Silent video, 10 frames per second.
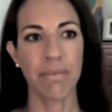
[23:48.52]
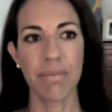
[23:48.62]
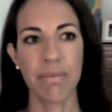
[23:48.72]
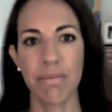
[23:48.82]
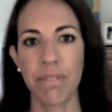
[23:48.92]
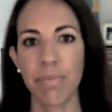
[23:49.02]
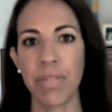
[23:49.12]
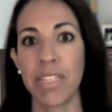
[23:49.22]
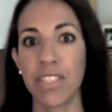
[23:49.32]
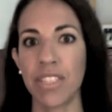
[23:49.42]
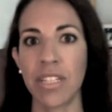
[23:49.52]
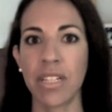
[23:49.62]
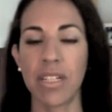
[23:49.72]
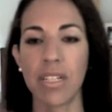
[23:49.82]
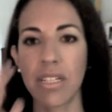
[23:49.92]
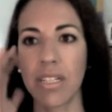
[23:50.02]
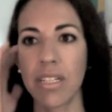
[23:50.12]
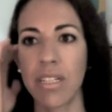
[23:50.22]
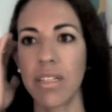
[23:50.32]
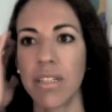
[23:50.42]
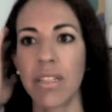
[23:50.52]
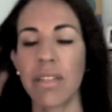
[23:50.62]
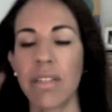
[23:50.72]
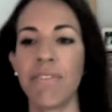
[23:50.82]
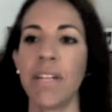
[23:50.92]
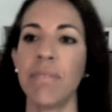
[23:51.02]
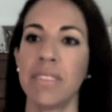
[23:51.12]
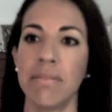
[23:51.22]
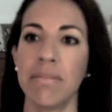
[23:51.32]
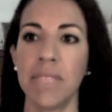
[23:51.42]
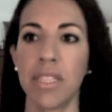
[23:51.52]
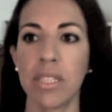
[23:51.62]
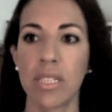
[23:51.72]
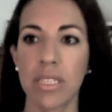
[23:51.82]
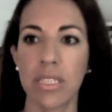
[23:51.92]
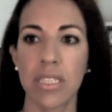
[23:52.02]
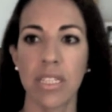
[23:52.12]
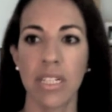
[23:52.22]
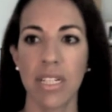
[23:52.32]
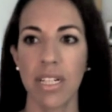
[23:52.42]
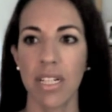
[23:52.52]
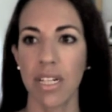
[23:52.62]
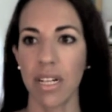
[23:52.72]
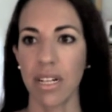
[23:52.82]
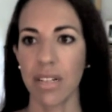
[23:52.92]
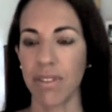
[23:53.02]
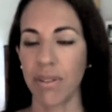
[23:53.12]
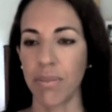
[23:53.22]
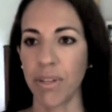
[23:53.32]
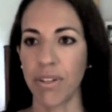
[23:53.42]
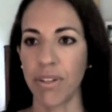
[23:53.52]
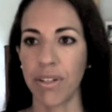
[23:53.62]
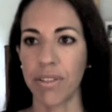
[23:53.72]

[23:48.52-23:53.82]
replenishing the vitamins and minerals for the mother.